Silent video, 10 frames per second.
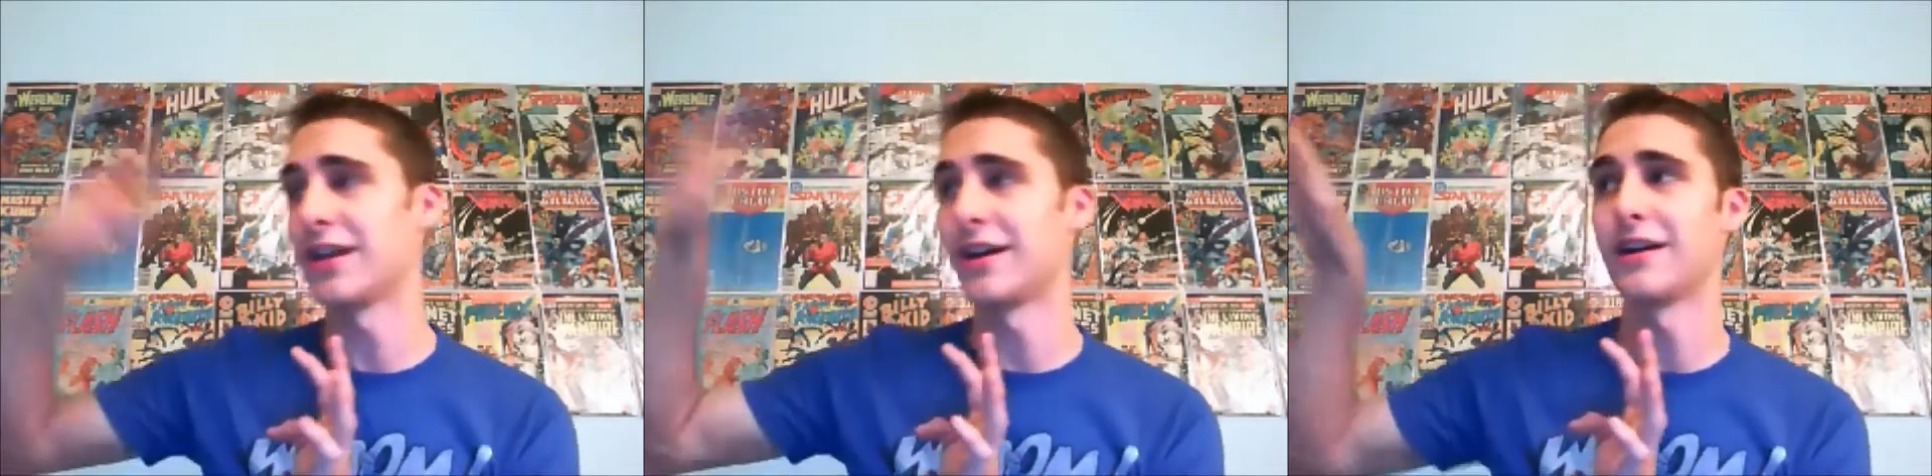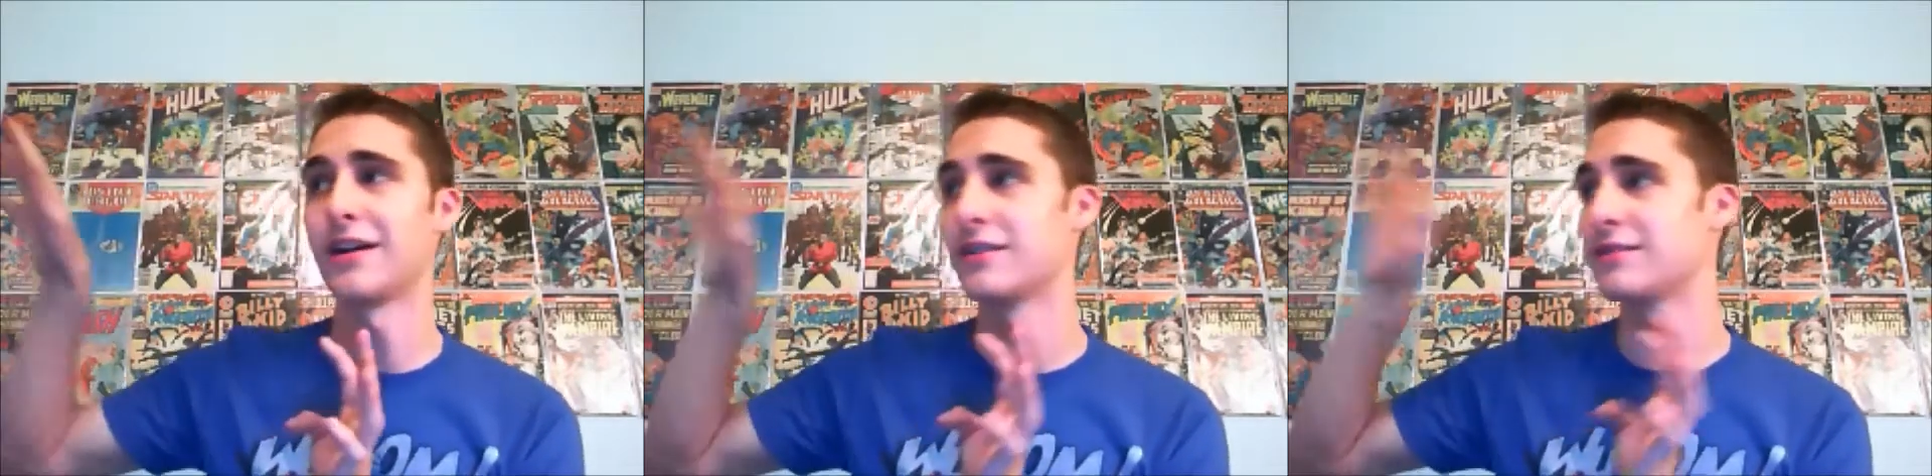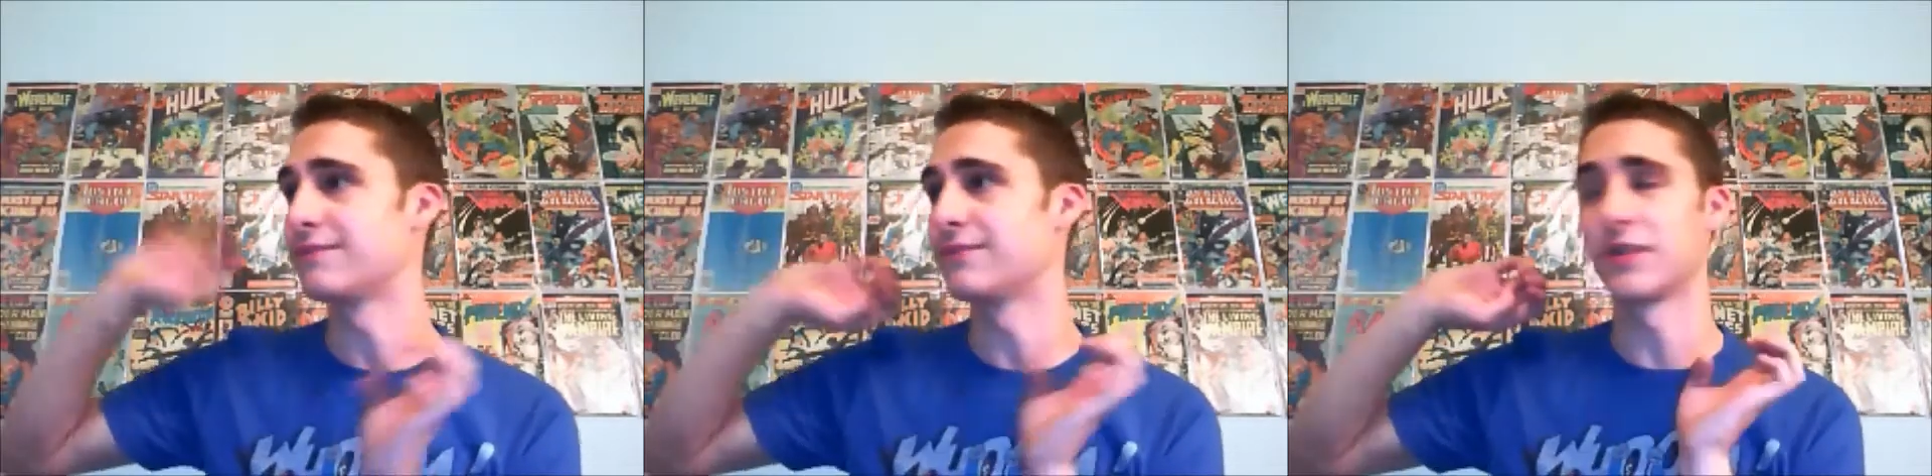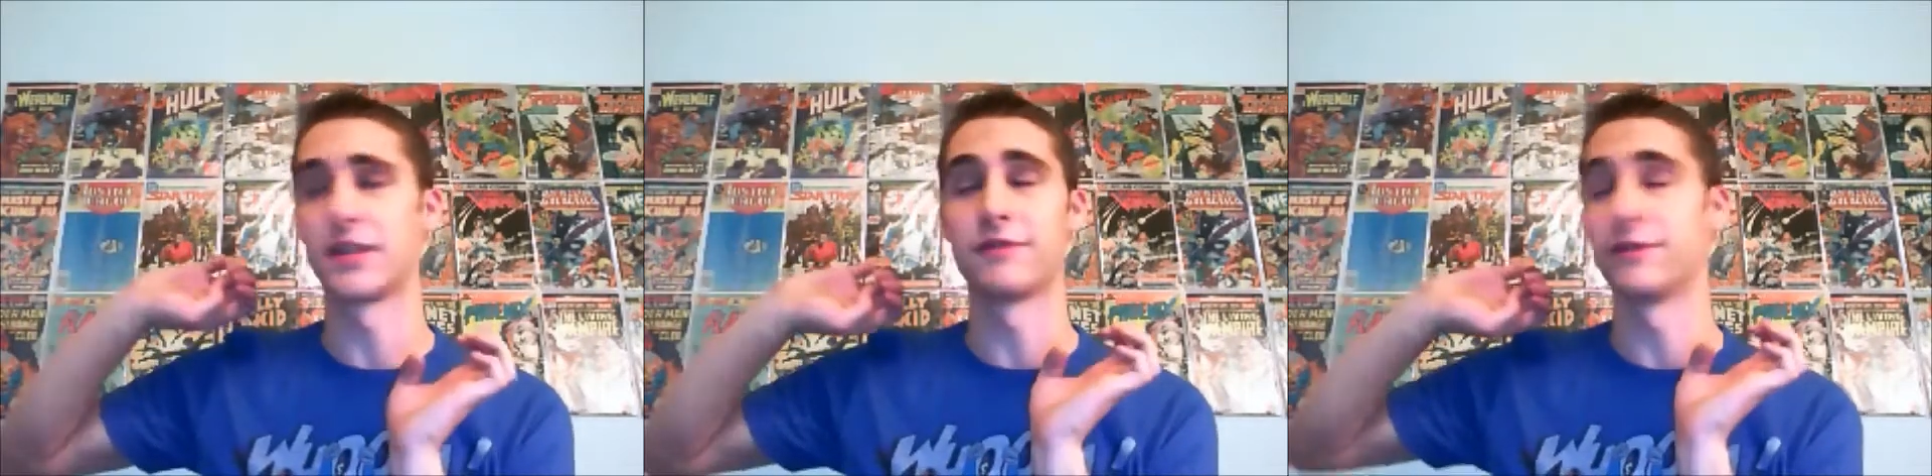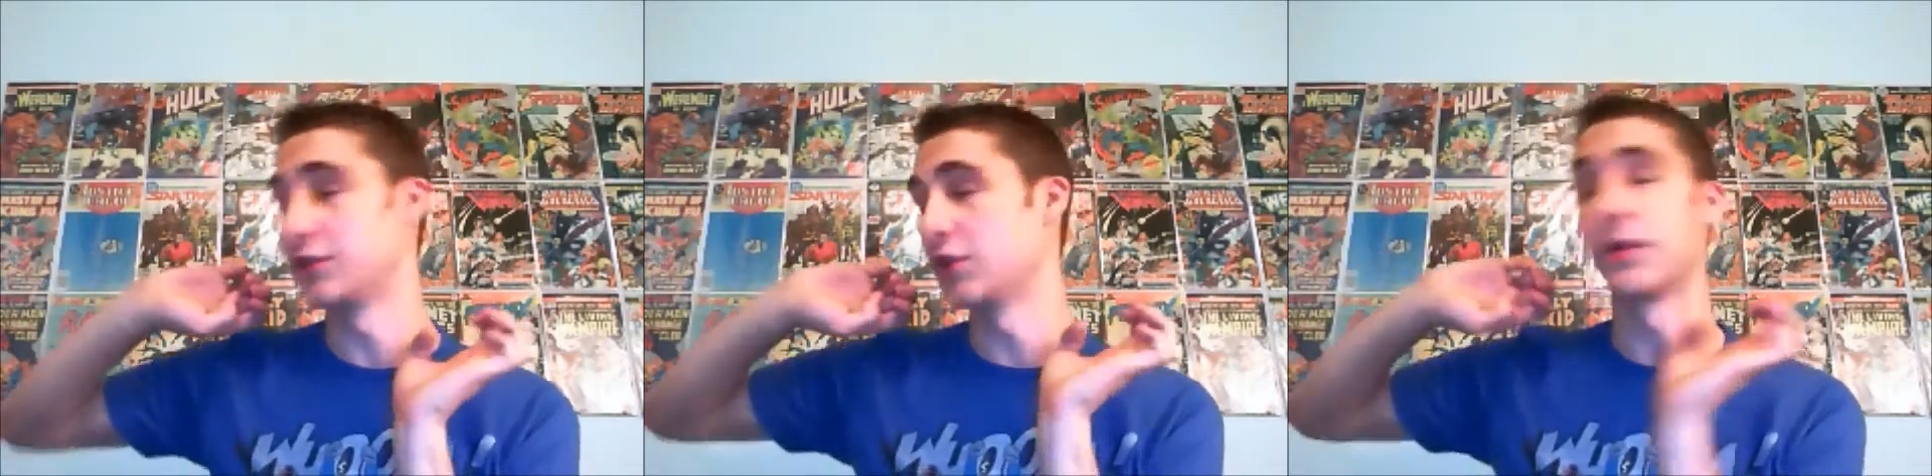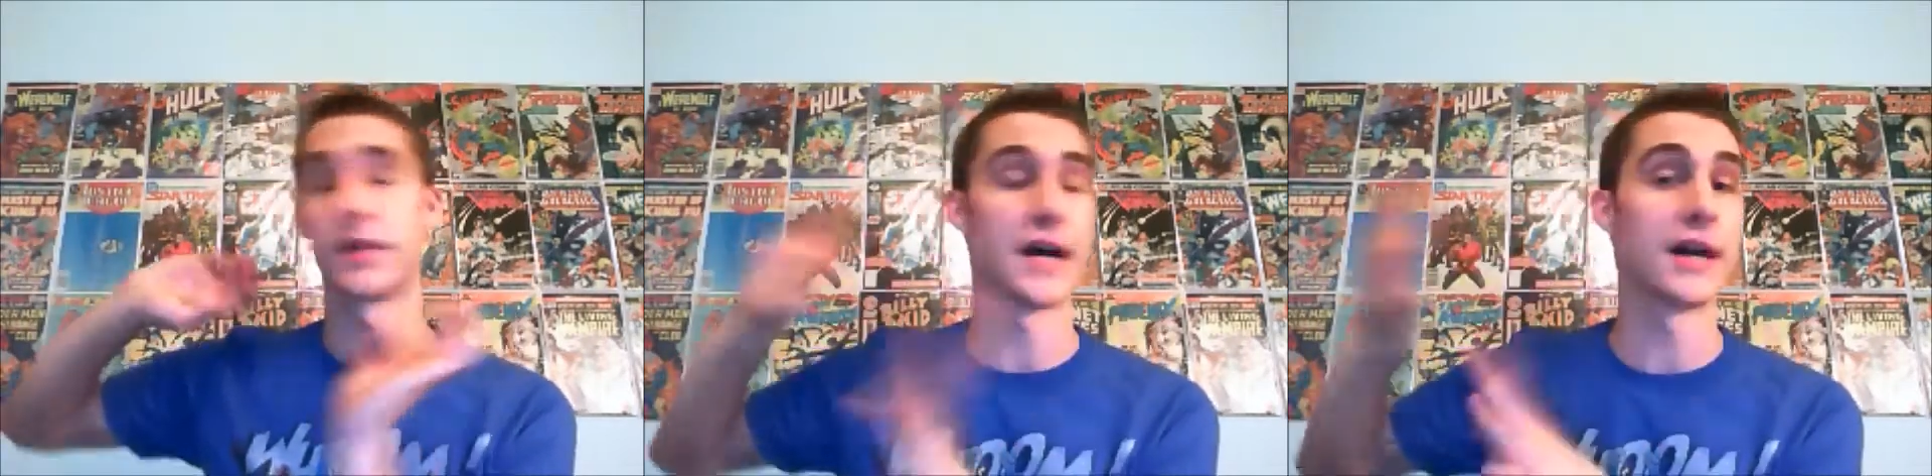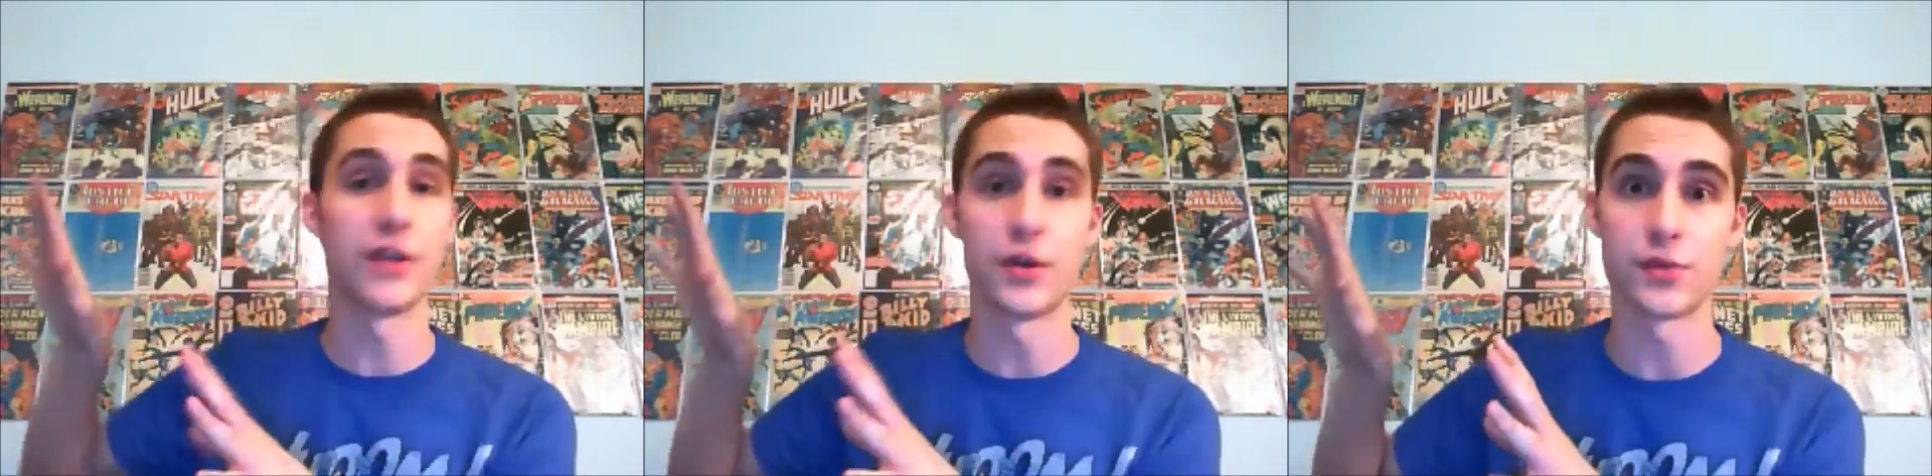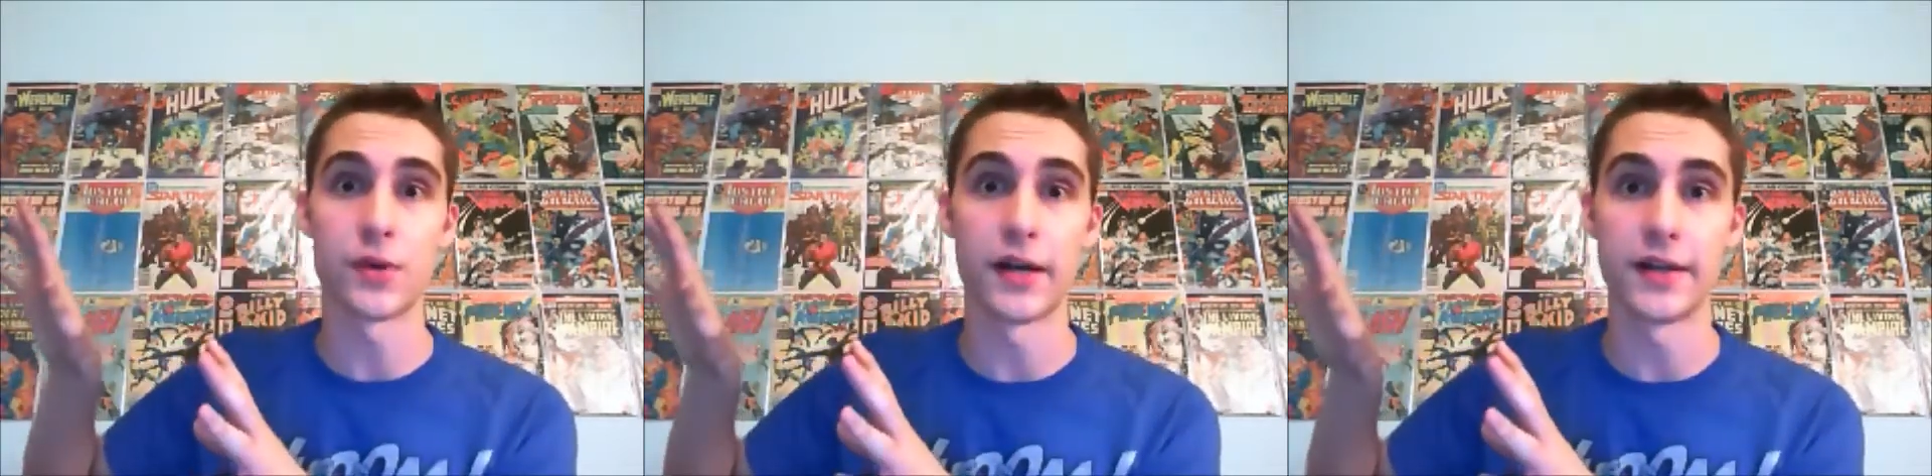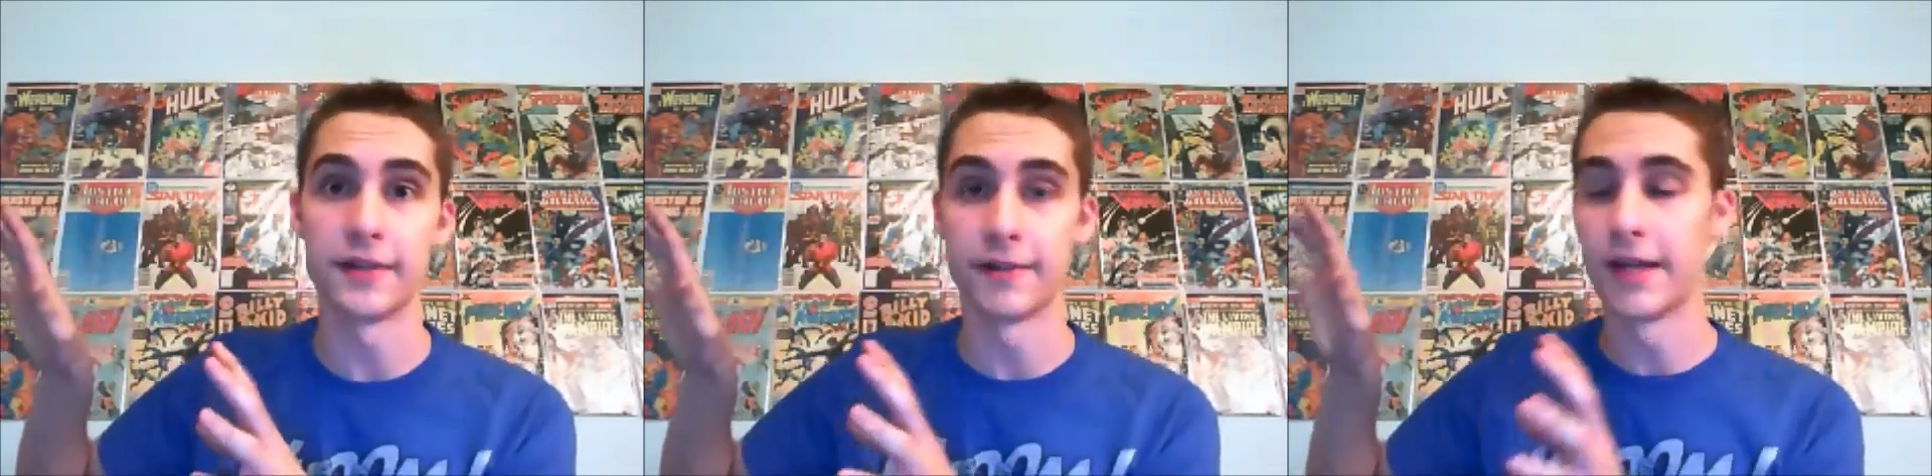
there doing God knows what.